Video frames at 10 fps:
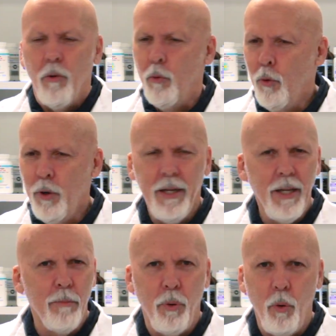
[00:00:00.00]

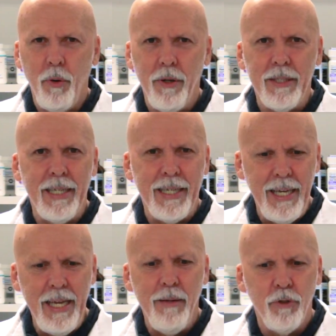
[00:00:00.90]
Real important to
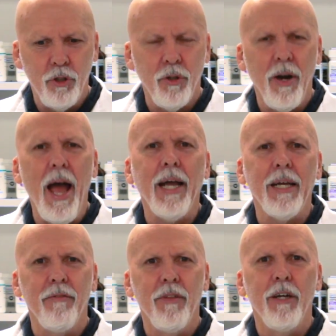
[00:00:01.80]
keep
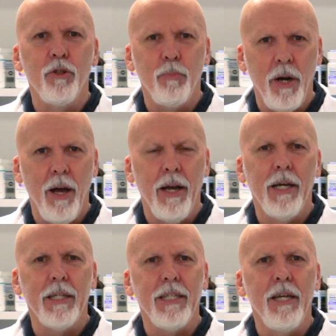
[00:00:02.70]
track of those
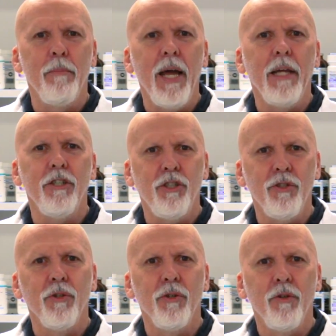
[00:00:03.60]
products and make
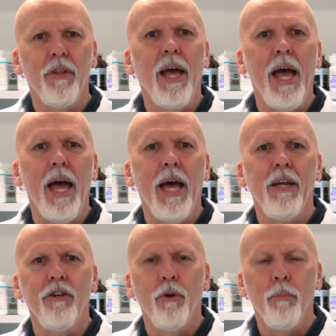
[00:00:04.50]
sure
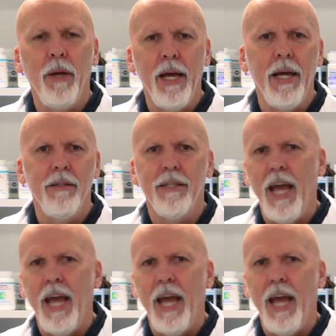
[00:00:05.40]
that your pet,